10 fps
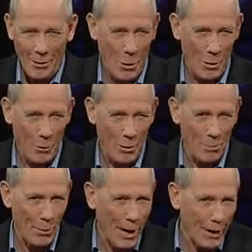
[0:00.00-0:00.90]
no
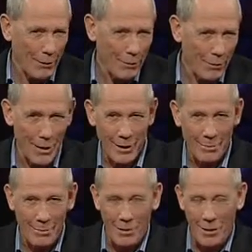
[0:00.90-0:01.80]
brand
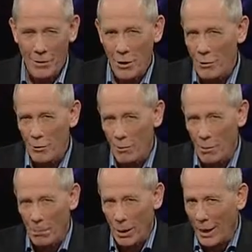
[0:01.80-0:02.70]
names, no
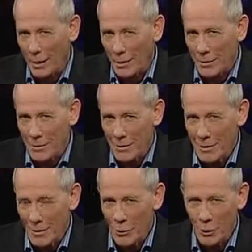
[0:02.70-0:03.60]
plugs,
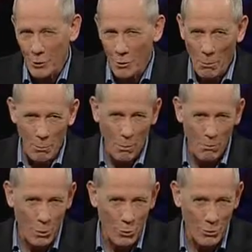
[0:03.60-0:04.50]
no
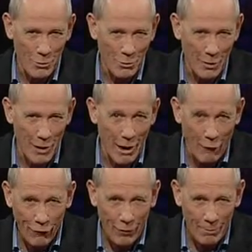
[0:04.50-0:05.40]
promotional
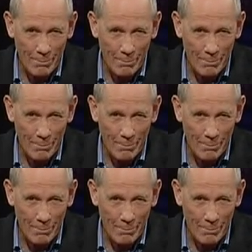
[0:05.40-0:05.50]
guff.